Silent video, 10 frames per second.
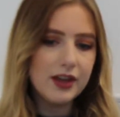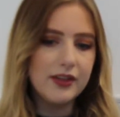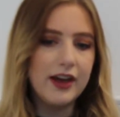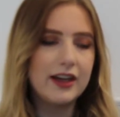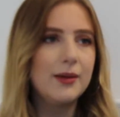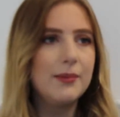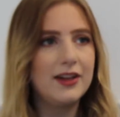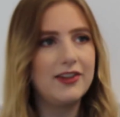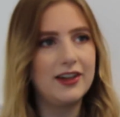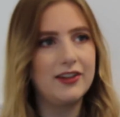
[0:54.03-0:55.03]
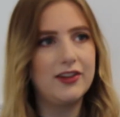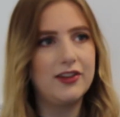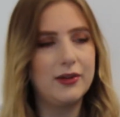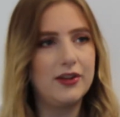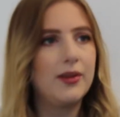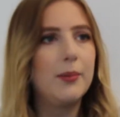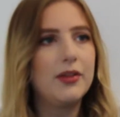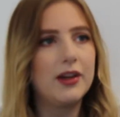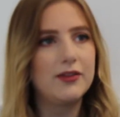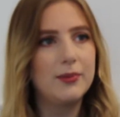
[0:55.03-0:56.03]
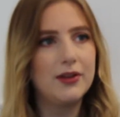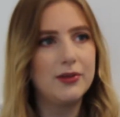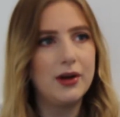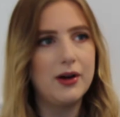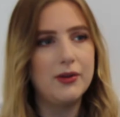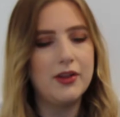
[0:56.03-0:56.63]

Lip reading: they're committing to doing something for mental health.